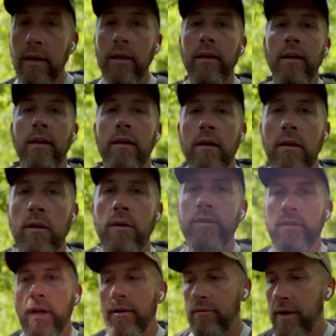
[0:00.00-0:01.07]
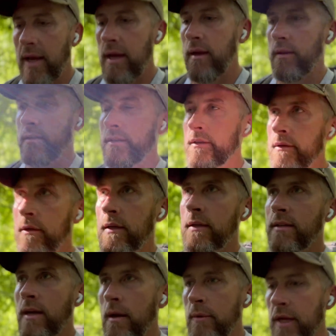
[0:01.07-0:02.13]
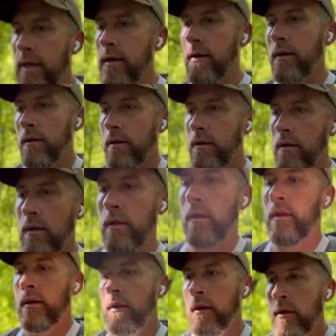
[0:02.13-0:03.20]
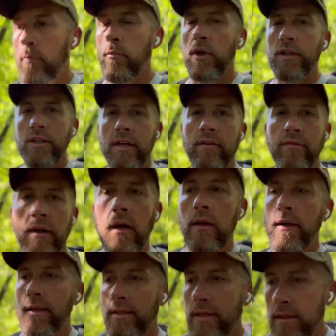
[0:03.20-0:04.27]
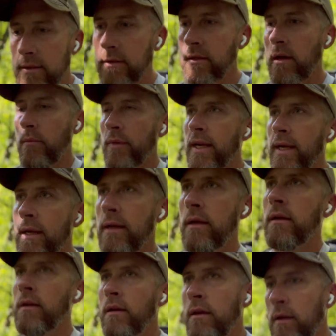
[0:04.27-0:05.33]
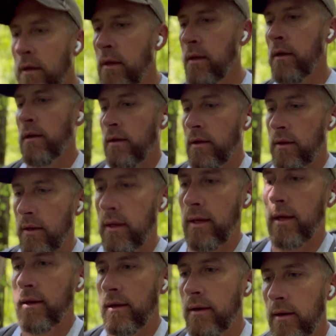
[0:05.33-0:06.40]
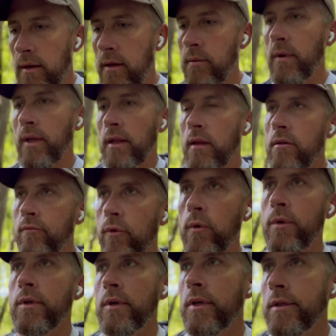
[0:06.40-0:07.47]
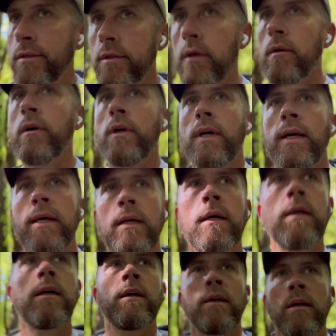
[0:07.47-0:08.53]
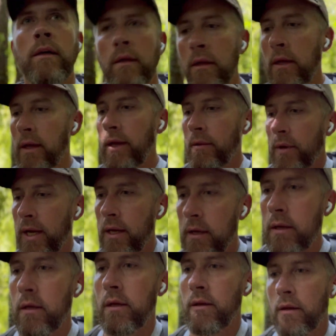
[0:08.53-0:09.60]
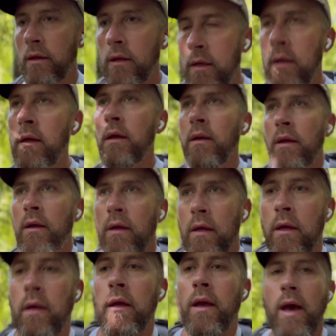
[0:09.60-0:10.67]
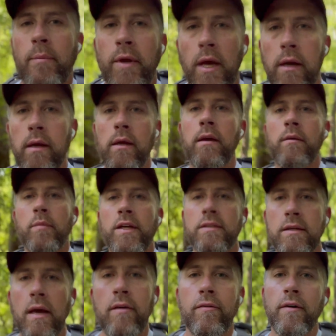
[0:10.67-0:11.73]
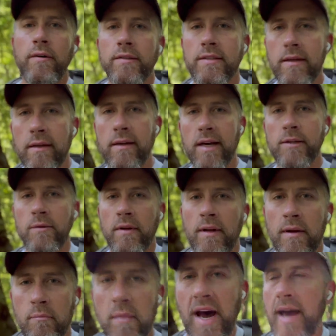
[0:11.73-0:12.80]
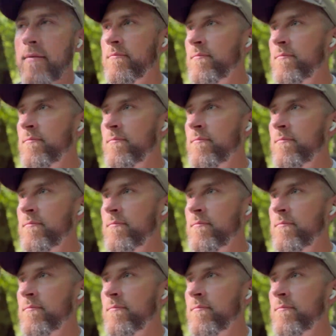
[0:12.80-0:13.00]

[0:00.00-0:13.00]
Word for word: Getting closer every day to a good time of year. A bunch of different hunting seasons coming in and uh, really looking forward to it. So anyway, happy hunting, be safe. See you on the next one, bye.